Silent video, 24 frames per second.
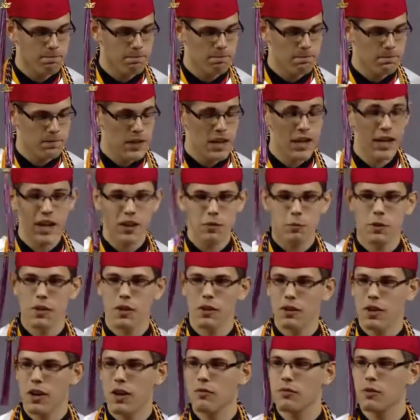It has been
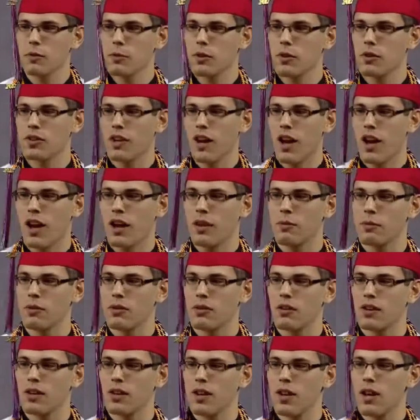uncomfortable at times,
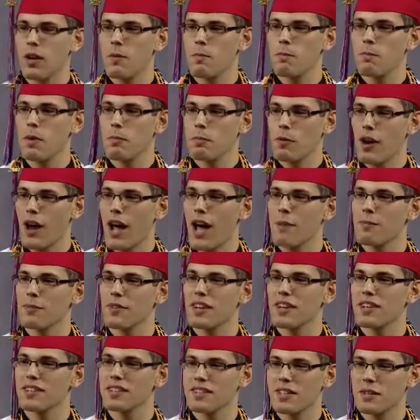but perhaps that is
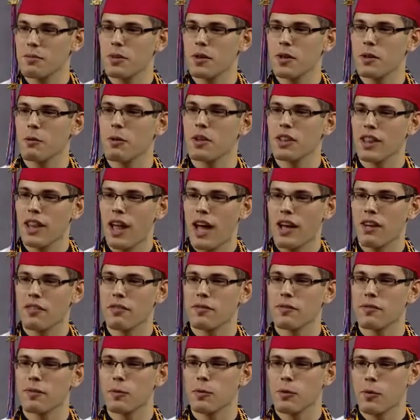simply what life
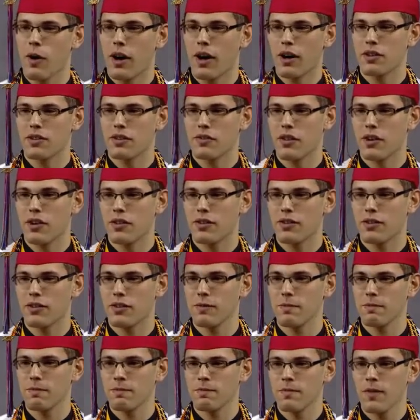requires of us.
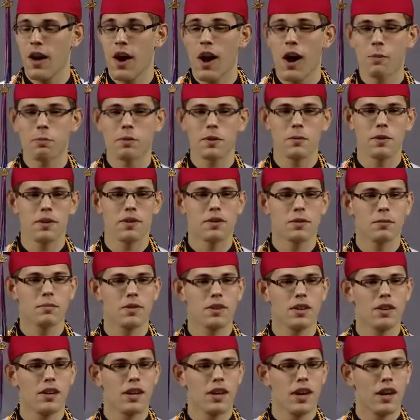Optimism
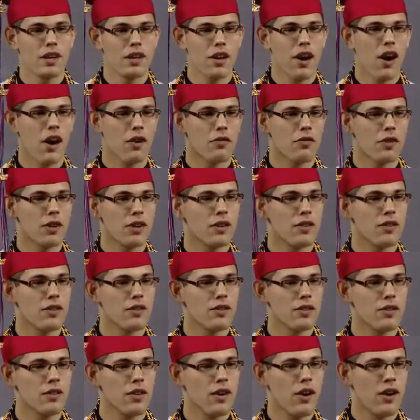and confidence
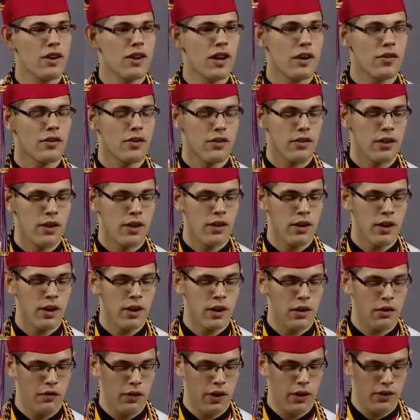are necessary in
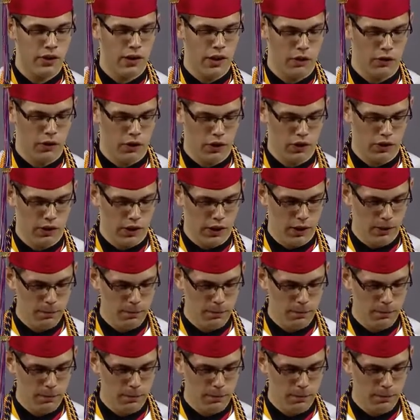facing adversity.